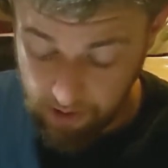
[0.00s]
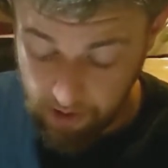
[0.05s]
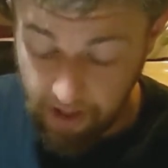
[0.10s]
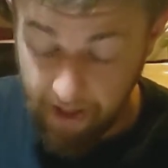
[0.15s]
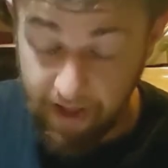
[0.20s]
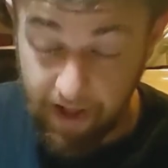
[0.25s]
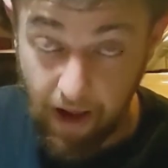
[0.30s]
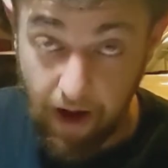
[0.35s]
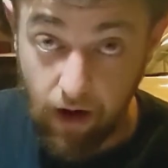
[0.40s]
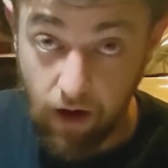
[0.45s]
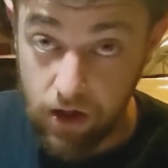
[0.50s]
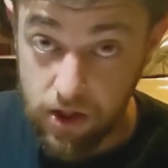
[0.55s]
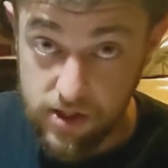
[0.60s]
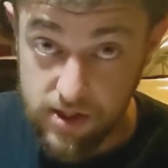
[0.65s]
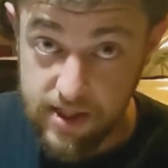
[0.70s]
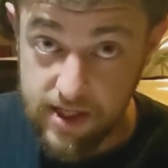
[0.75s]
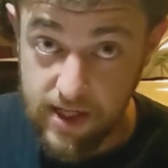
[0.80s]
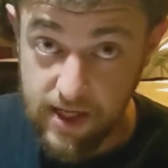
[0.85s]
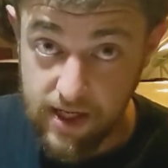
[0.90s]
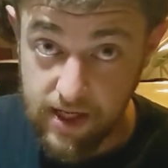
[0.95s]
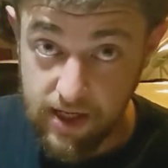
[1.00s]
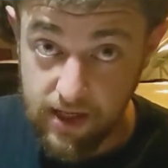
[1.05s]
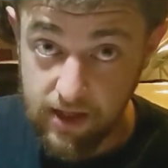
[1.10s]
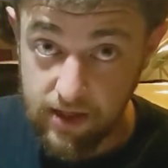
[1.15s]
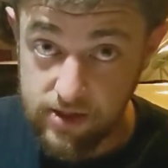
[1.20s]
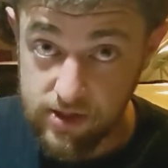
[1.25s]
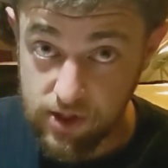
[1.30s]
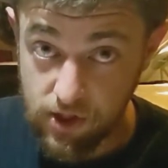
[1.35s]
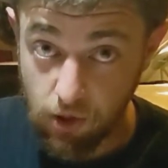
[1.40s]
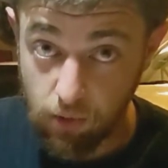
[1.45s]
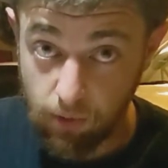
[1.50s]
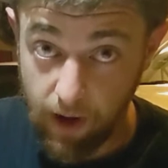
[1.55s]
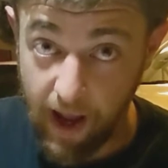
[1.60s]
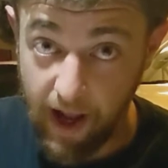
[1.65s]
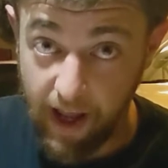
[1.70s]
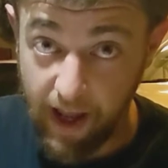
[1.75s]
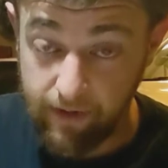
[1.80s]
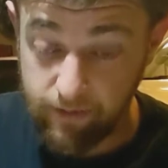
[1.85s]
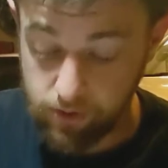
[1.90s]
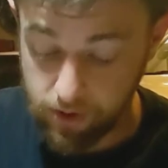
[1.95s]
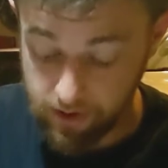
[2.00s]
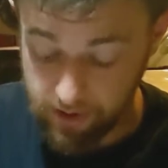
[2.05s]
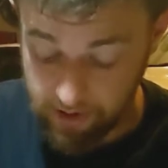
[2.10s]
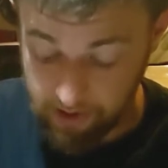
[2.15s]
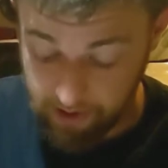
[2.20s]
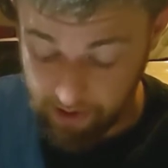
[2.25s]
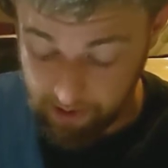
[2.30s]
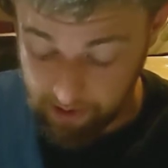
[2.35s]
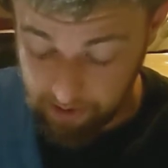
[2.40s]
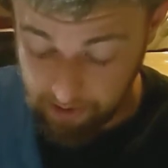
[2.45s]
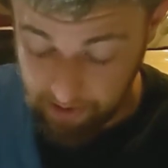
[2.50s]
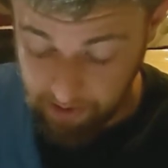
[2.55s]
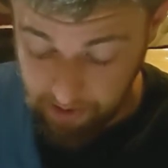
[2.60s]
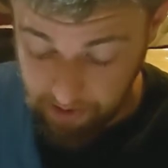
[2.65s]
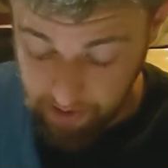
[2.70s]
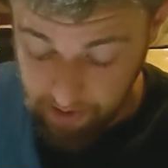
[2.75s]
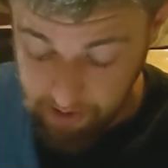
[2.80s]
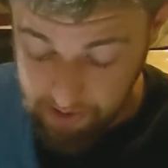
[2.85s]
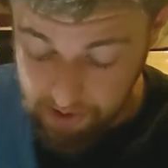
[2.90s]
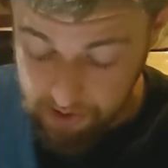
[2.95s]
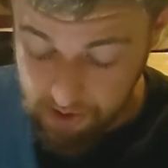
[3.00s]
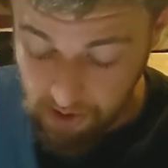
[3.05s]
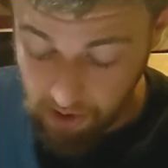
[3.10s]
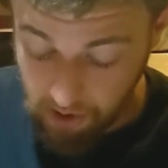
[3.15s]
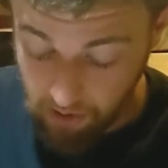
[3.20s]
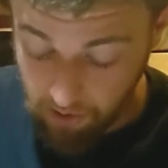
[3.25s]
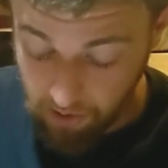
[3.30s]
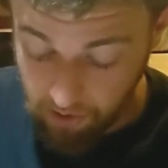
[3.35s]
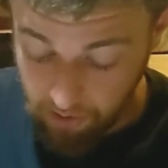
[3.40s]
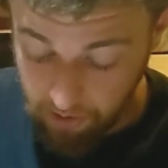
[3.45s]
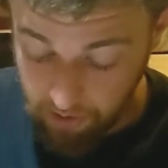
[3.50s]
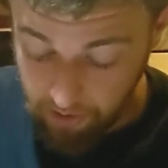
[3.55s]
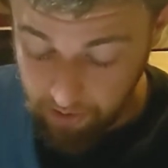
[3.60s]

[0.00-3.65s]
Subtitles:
I guarantee it's gonna wreck everything. So